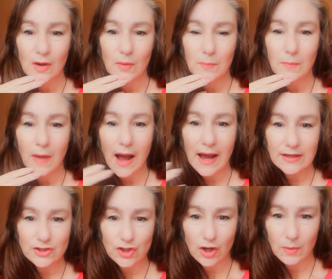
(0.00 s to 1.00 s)
my
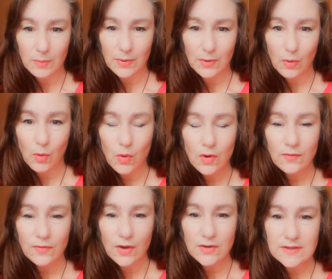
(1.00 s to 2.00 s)
job, all of
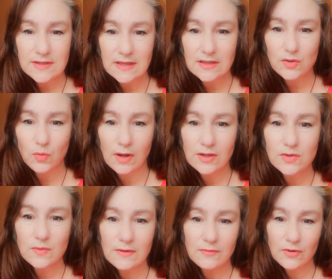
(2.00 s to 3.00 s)
those things, once
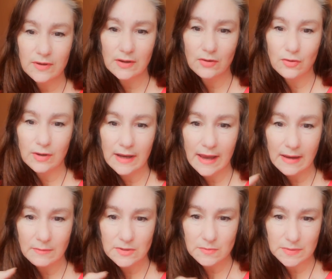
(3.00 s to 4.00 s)
we've
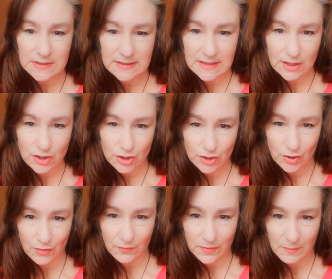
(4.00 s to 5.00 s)
claimed possession
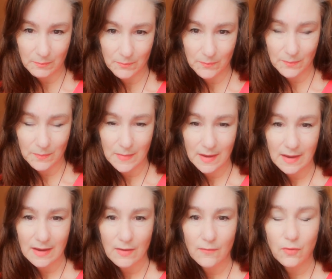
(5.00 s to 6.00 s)
of them,
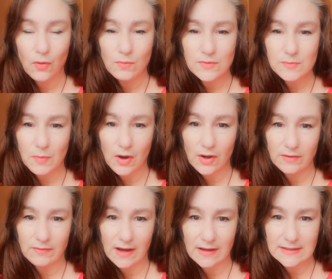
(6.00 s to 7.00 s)
forms part of
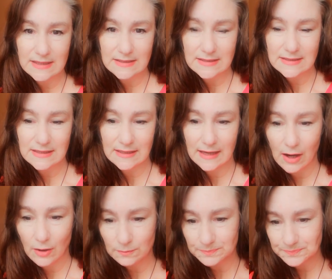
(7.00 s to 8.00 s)
our identity.
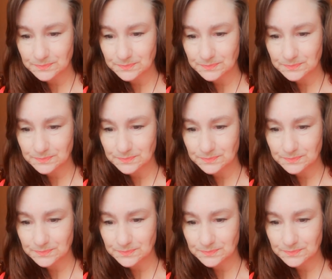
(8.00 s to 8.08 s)
Now,